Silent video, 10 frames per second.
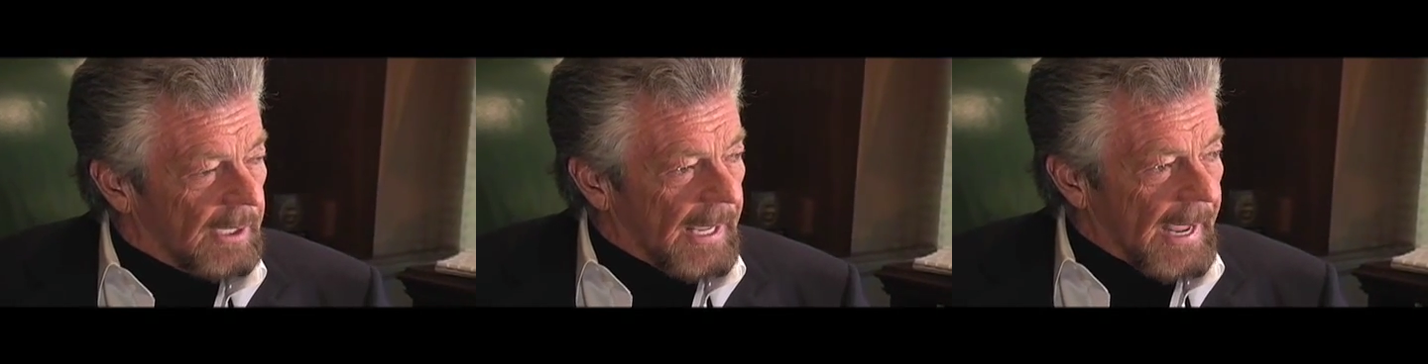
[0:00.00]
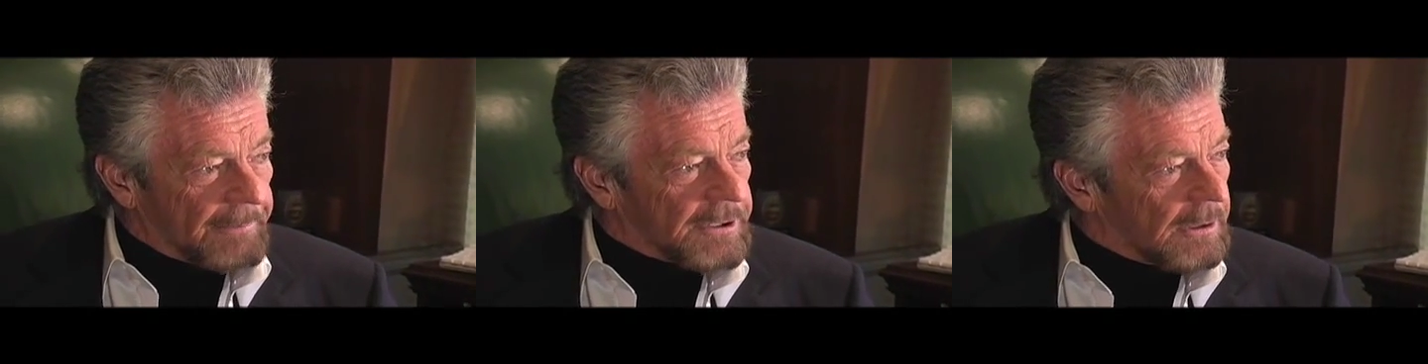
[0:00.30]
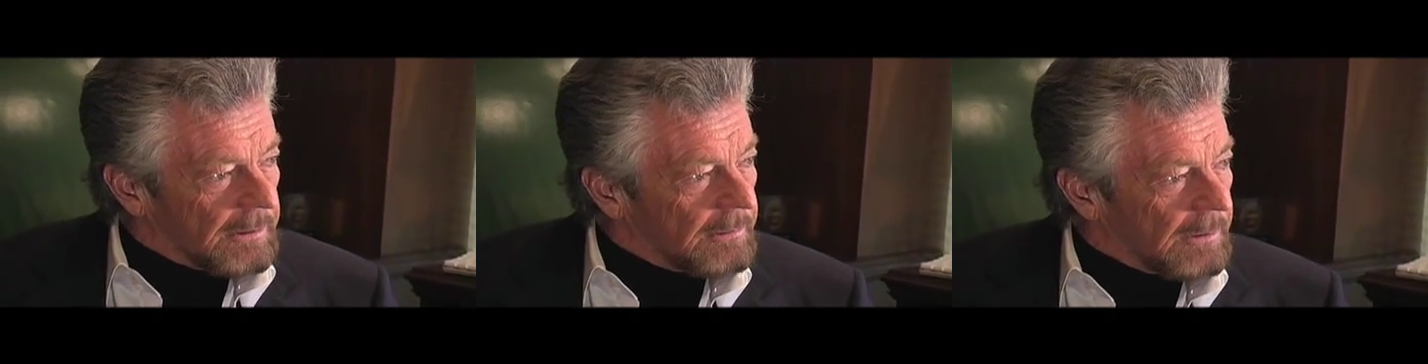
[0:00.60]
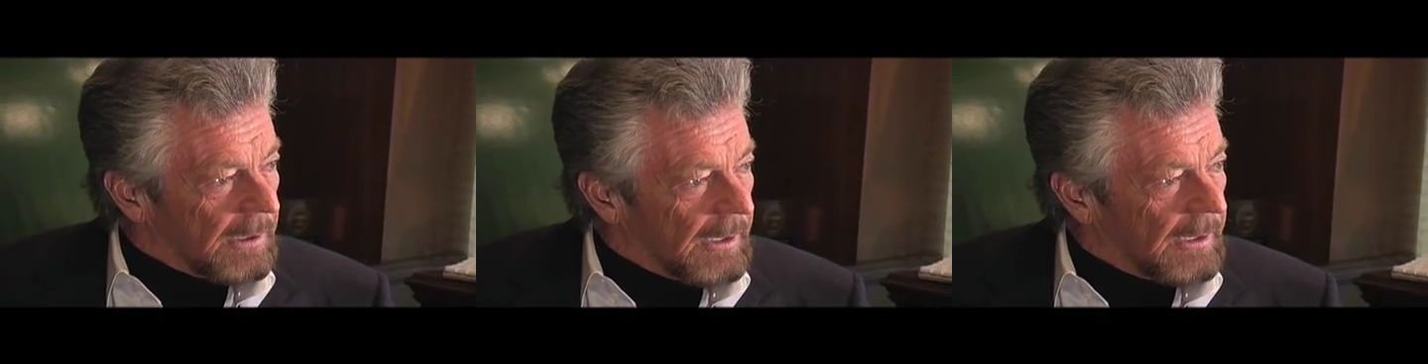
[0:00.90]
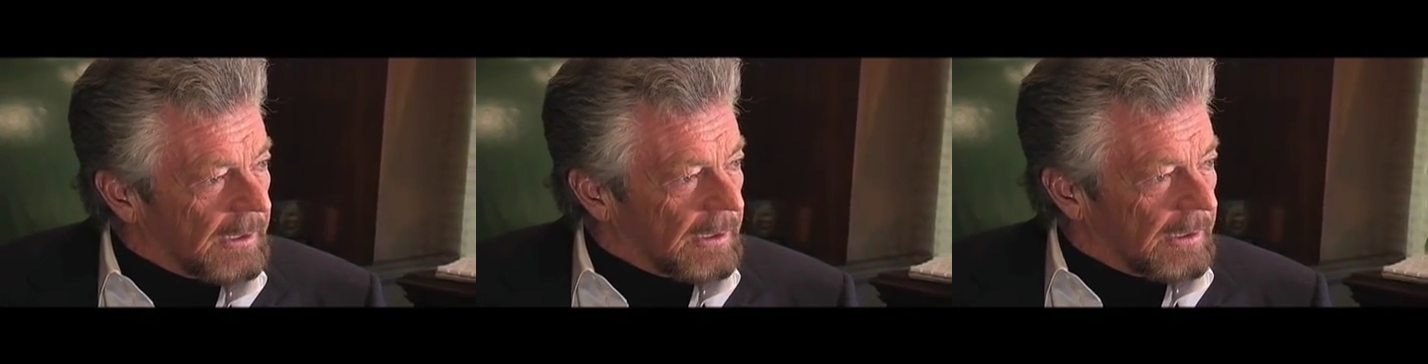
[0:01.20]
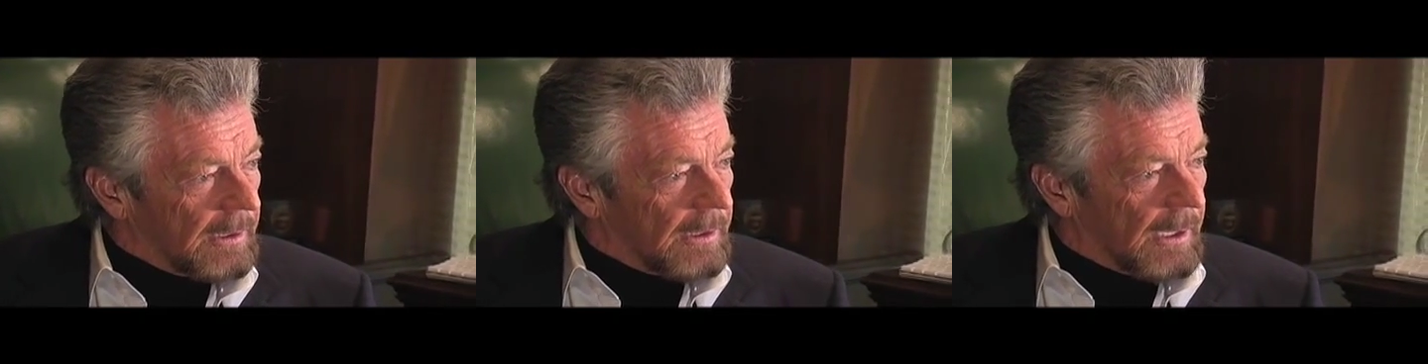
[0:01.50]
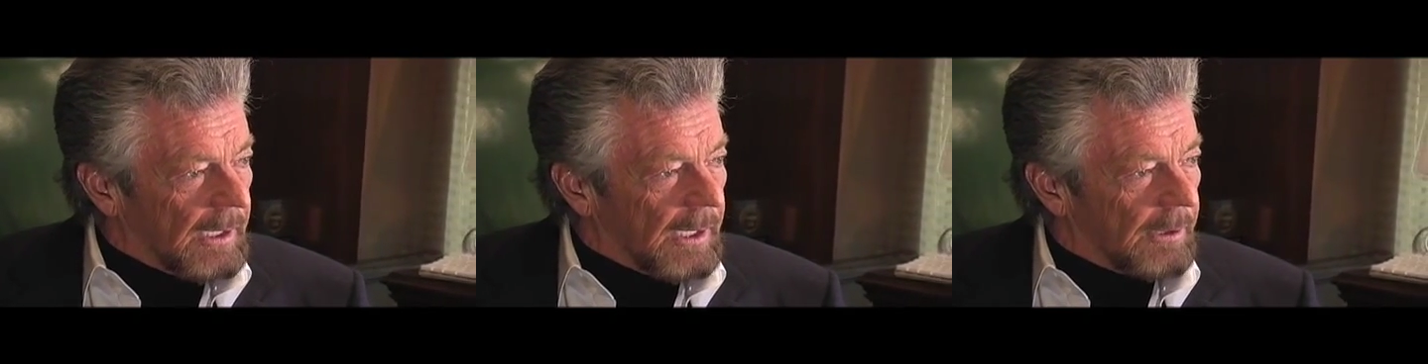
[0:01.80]
absolutely
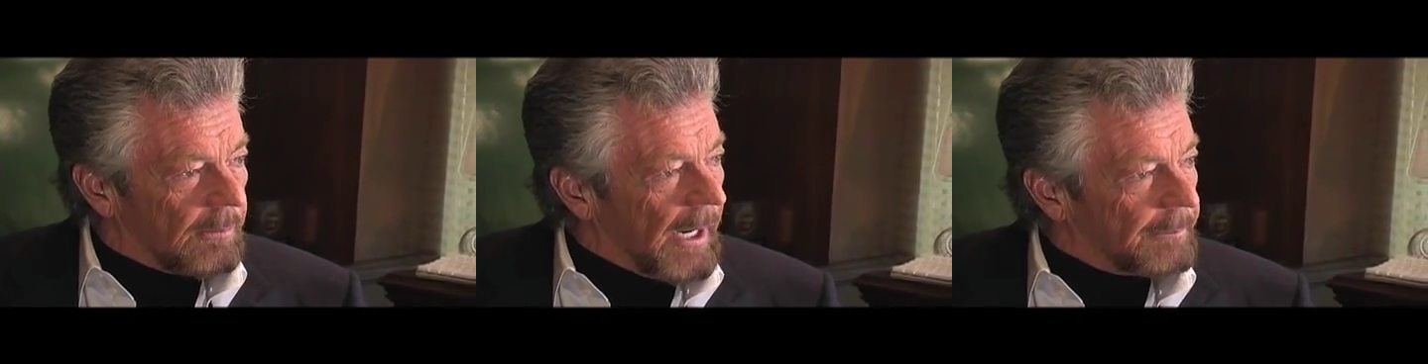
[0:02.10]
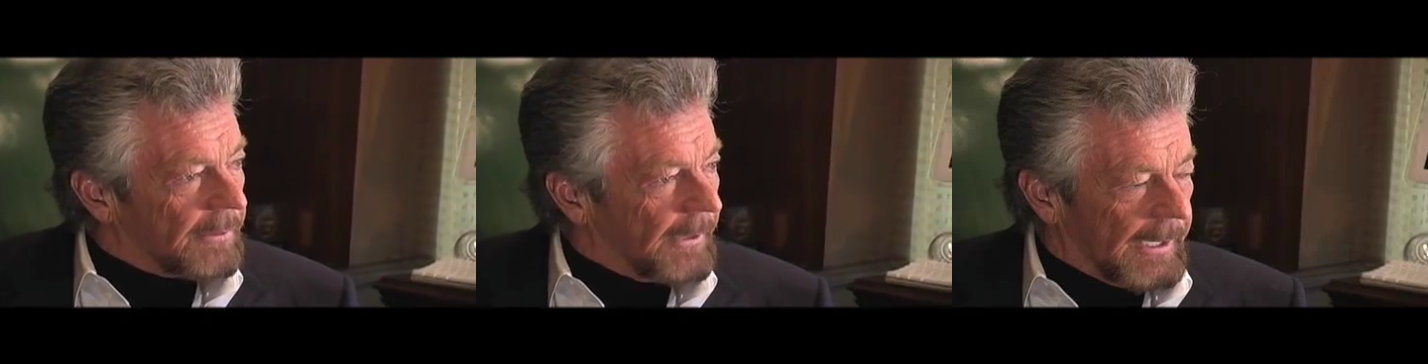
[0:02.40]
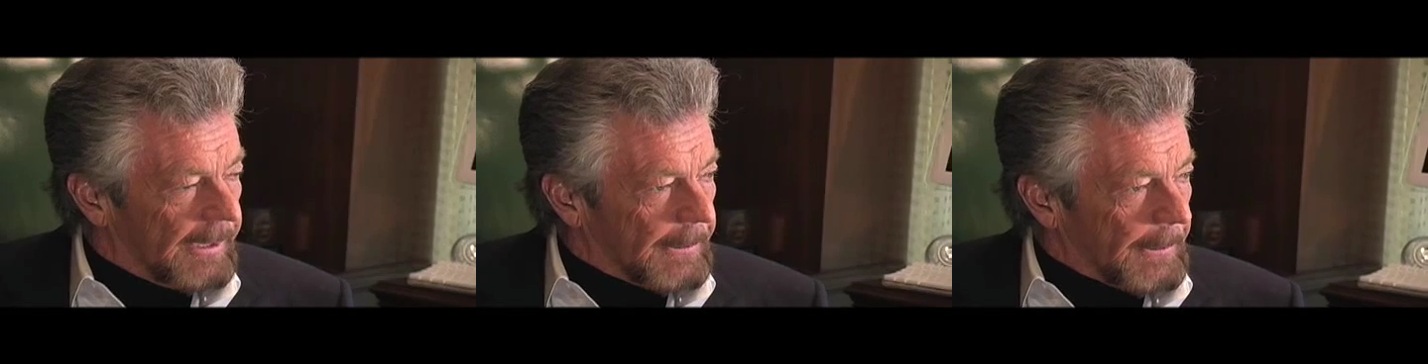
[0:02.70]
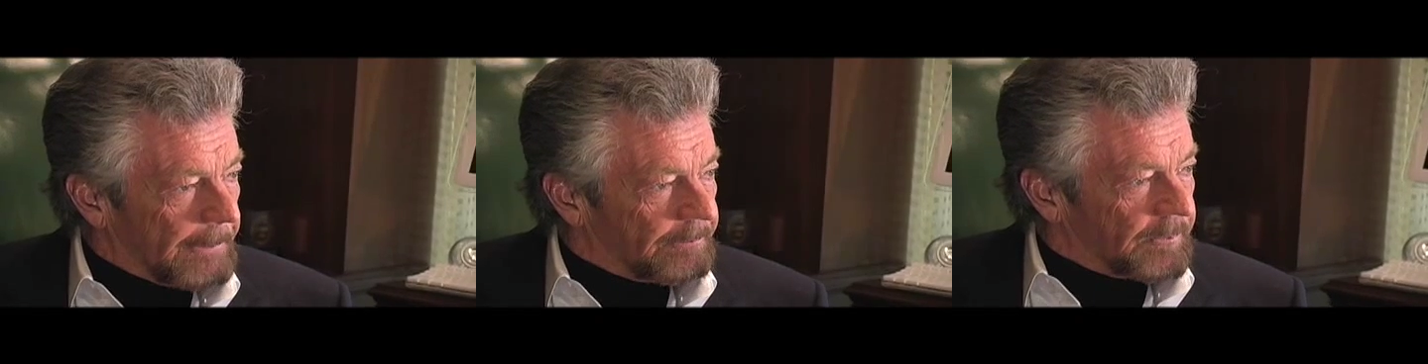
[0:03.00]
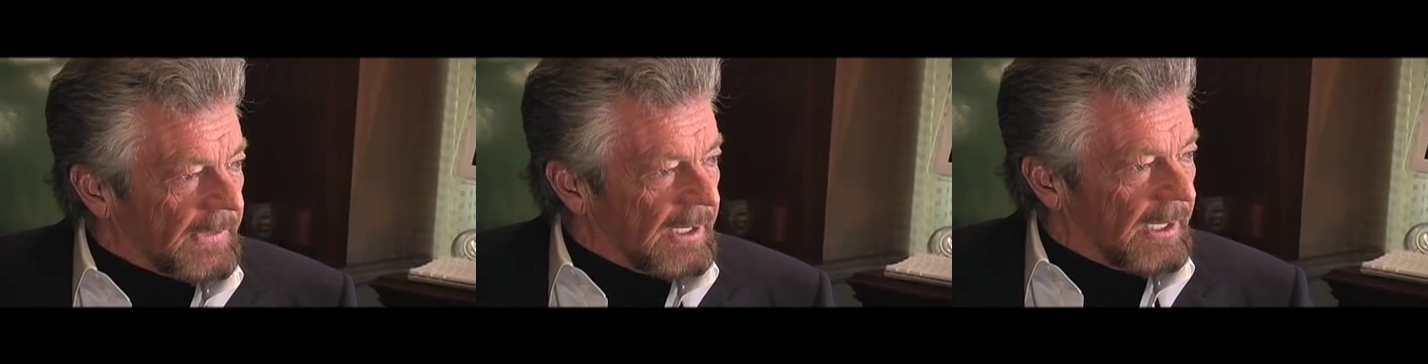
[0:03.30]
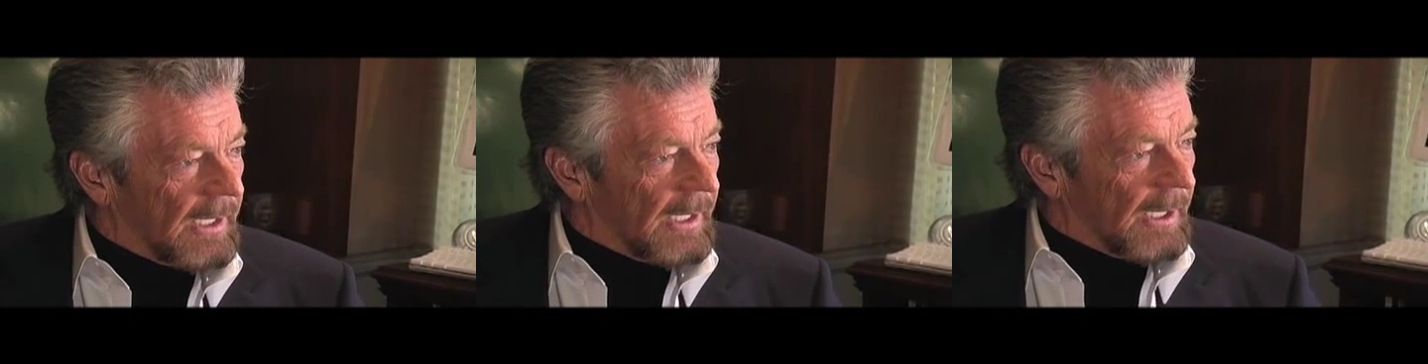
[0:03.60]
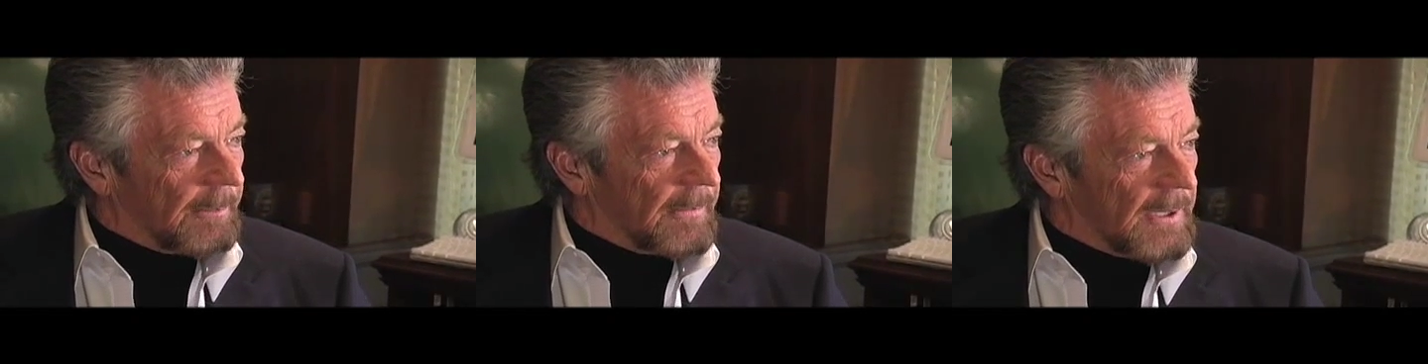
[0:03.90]
right brain,
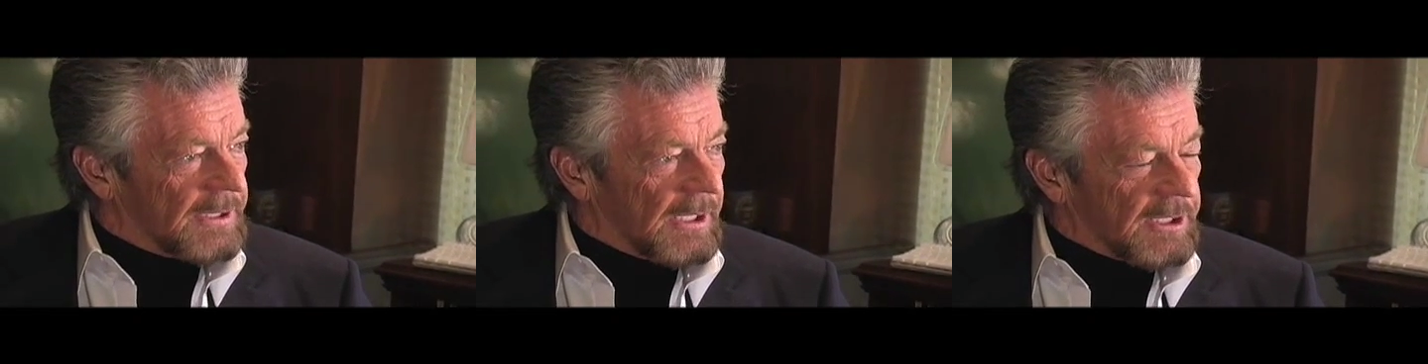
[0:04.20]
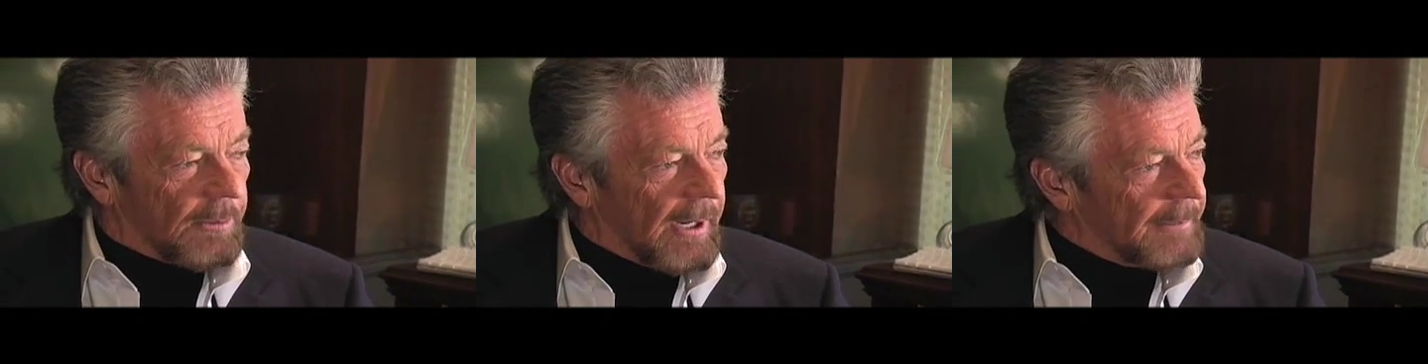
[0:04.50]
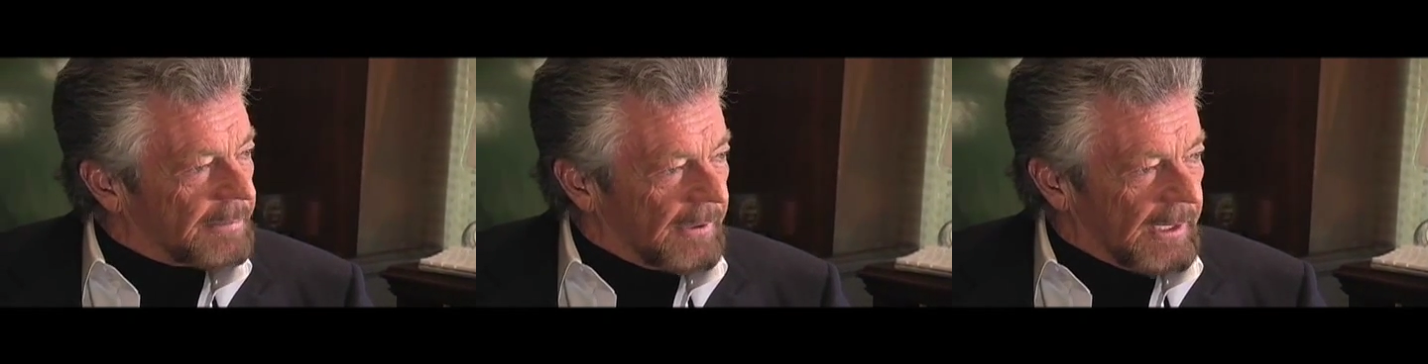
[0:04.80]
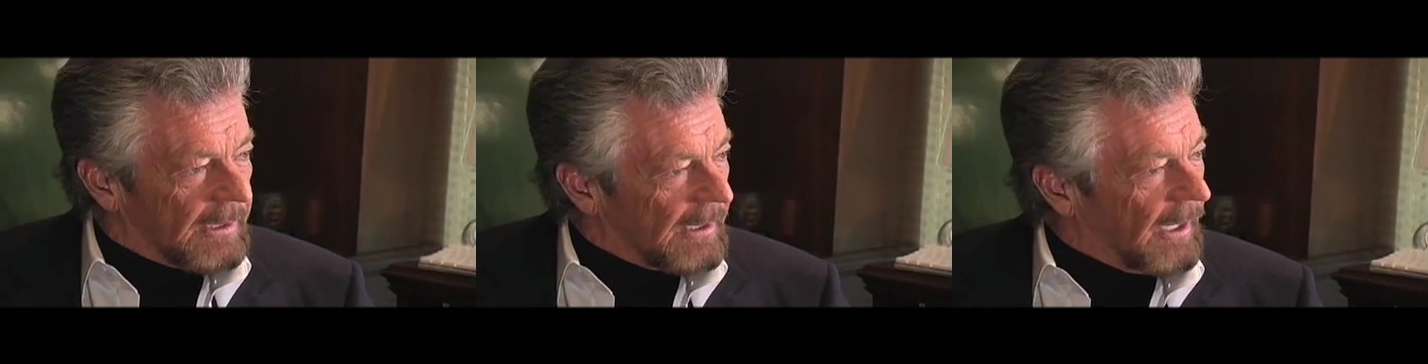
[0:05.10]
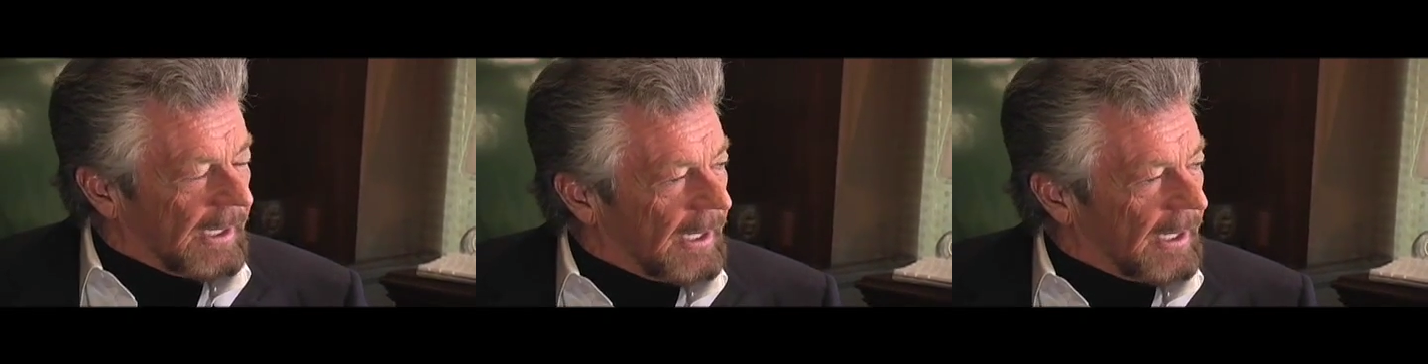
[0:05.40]
such a right brain thing,